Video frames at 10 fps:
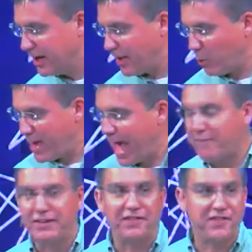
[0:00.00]
that we
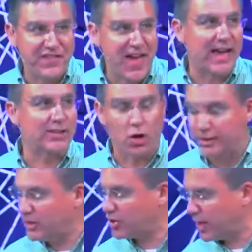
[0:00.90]
have an effect on
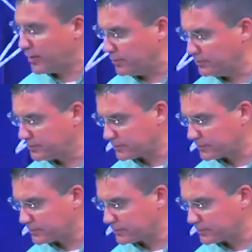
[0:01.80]
each other.